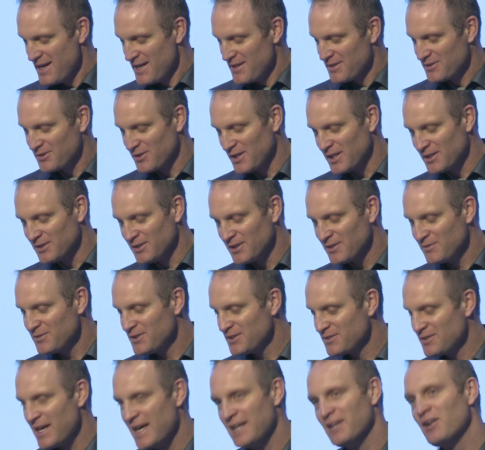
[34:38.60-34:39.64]
So I love
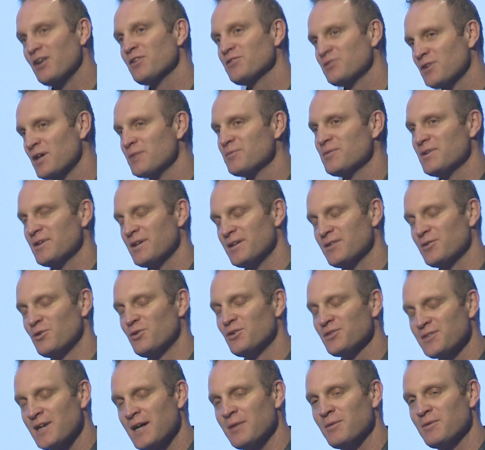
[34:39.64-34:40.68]
this. And also, the
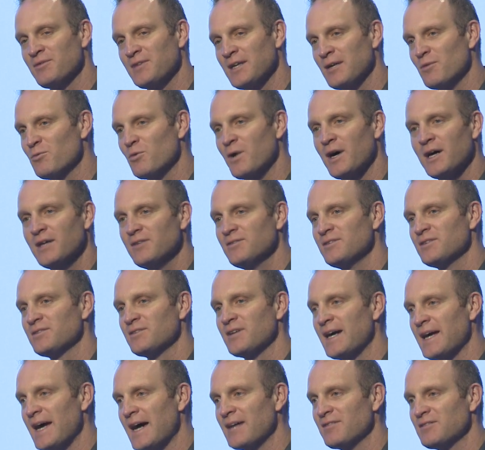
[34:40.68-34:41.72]
whole time I'm thinking, why is this
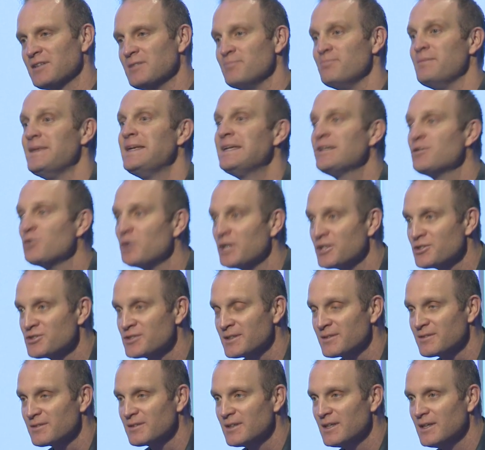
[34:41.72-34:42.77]
guy asking me
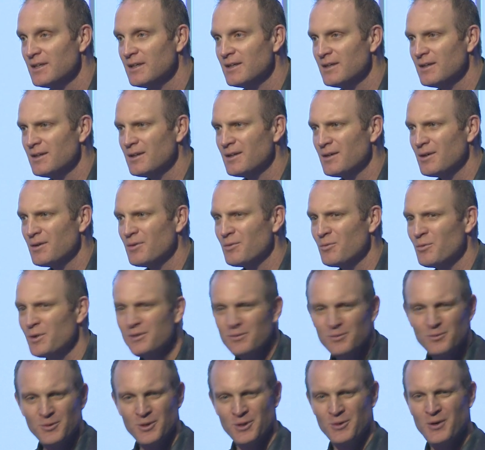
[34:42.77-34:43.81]
questions?
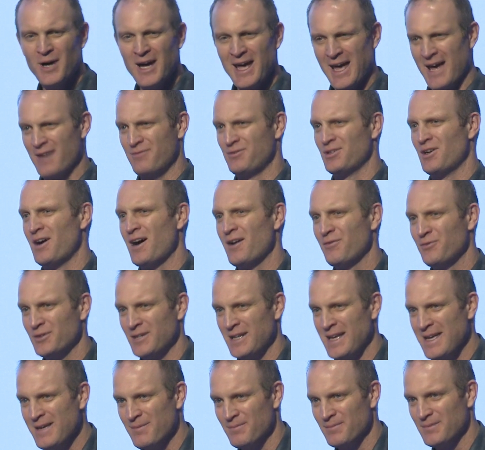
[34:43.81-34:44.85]
What do I have to offer
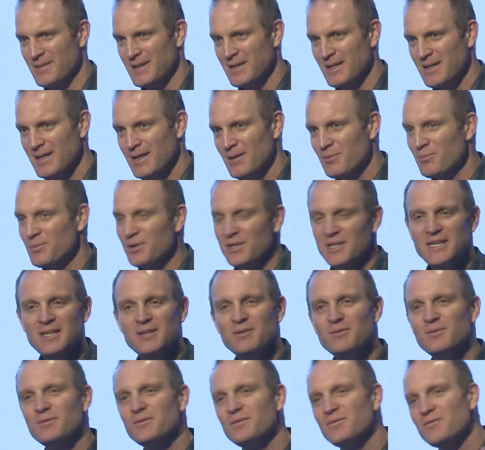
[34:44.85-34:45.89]
him? But
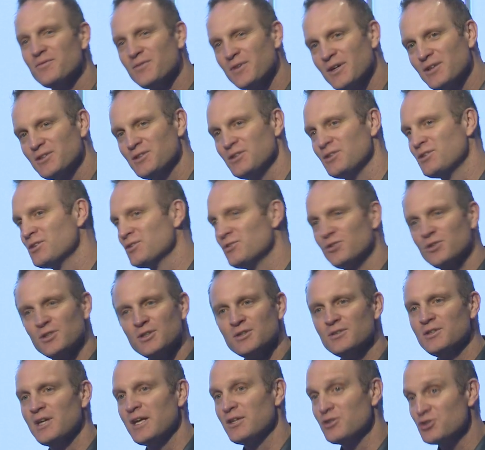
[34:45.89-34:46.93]
he felt you could
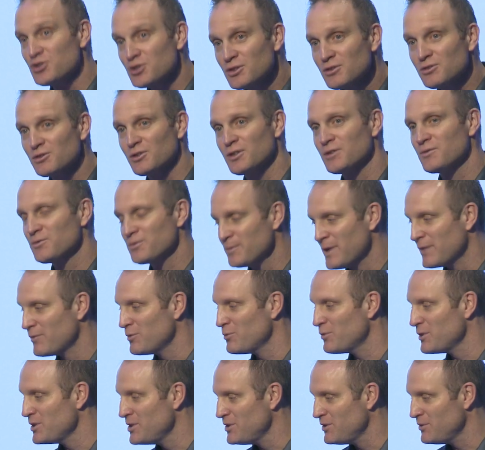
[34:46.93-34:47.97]
learn and should learn from
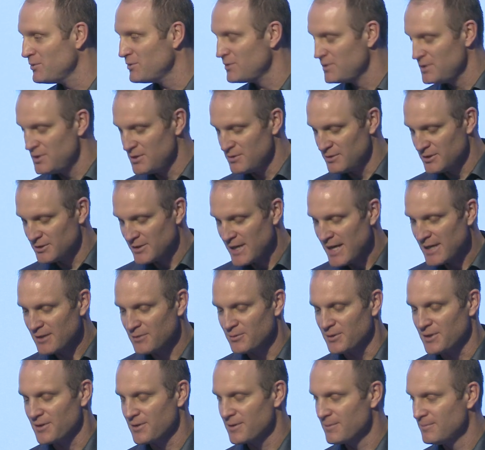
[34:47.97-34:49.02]
everyone you interact
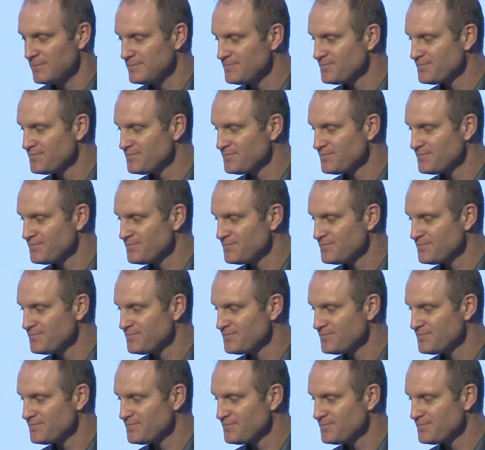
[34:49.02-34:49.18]
with.